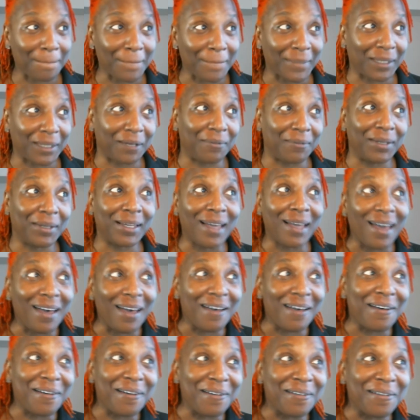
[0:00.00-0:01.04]
here we go.
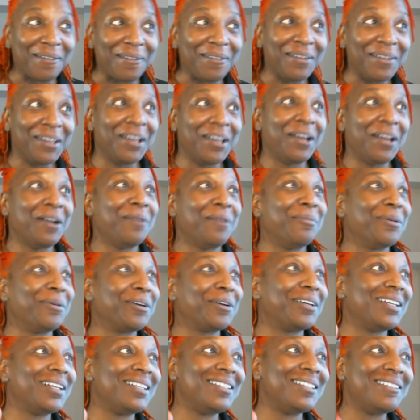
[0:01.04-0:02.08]
We're
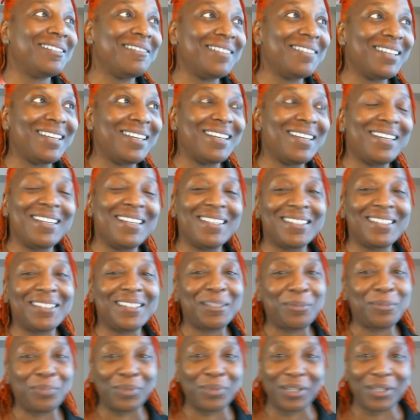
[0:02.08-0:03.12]
going to do this.
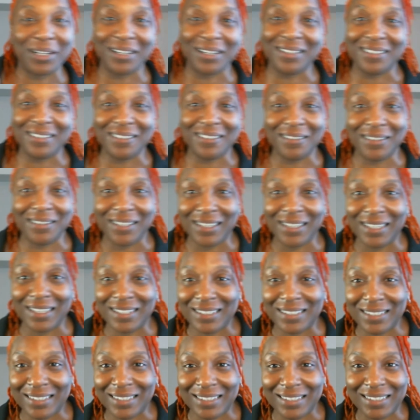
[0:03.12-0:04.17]
We're going to do
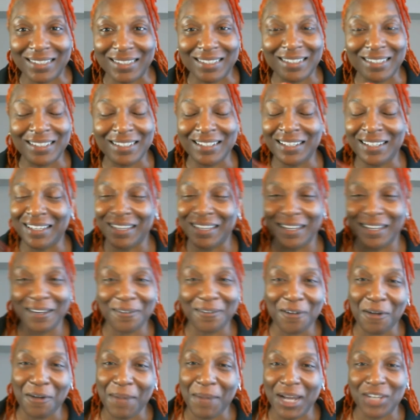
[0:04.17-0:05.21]
this.
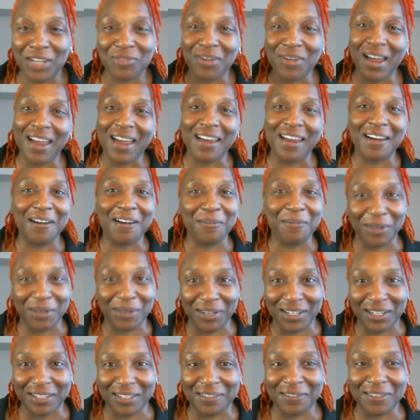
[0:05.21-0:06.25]
Ignore my dryer. We're going
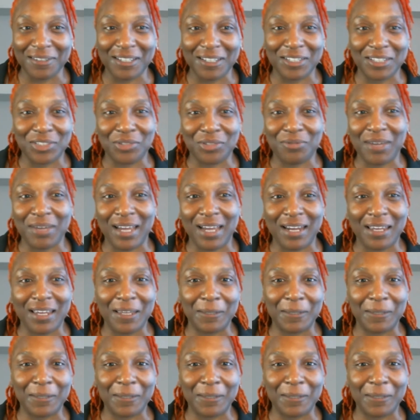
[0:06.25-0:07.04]
to do this. You ready?